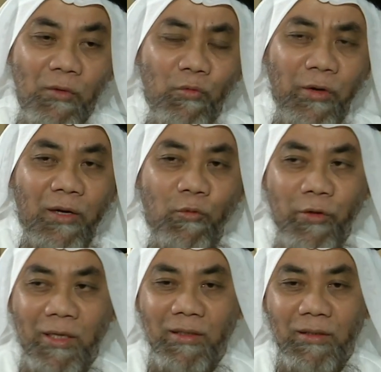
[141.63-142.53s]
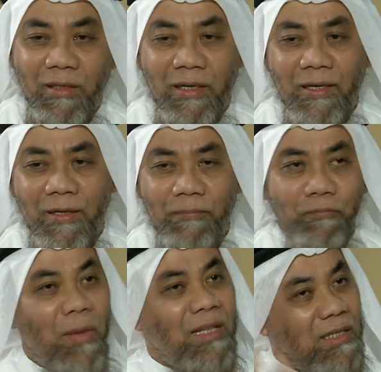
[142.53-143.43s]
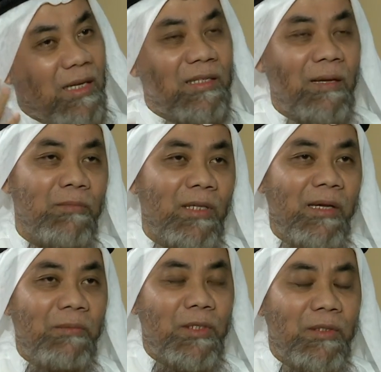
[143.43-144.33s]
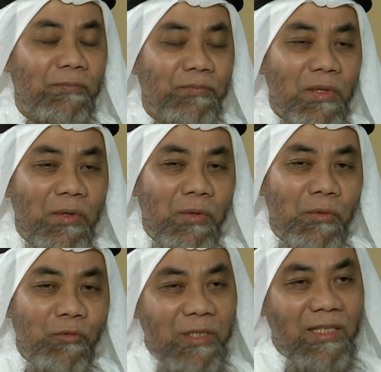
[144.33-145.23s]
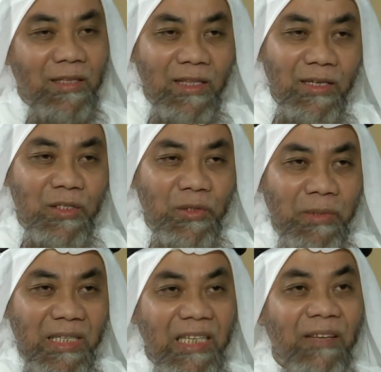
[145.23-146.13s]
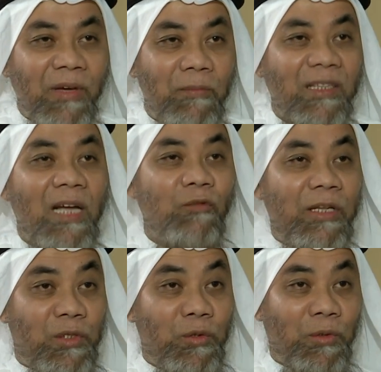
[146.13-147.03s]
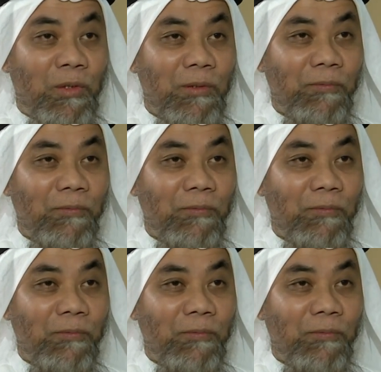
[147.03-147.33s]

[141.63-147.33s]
We are weak mentally. Sometimes we see things to be evil, but actually it's good.